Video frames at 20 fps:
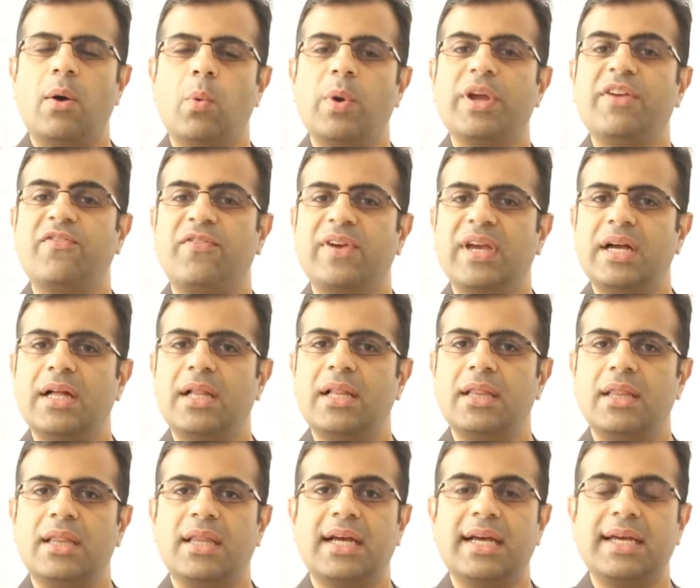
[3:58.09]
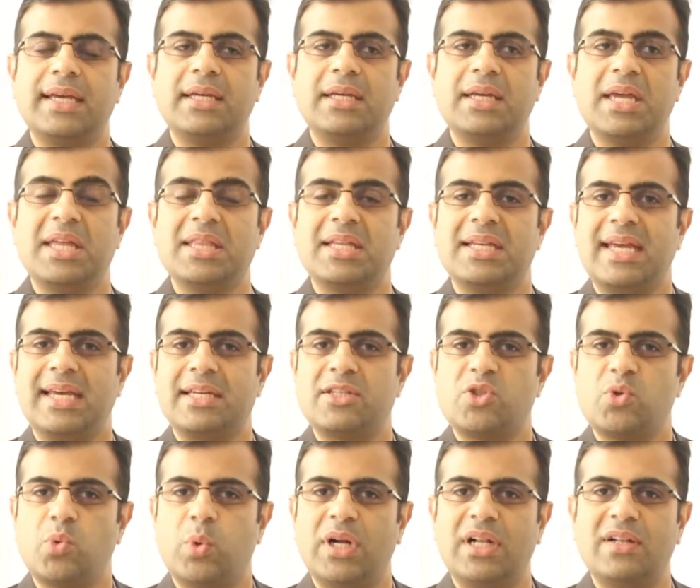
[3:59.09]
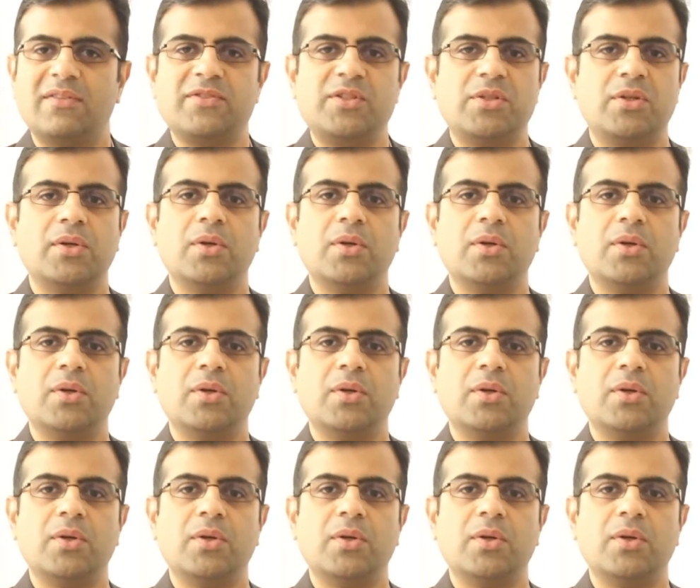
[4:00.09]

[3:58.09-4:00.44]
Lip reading: We feel like in the next 12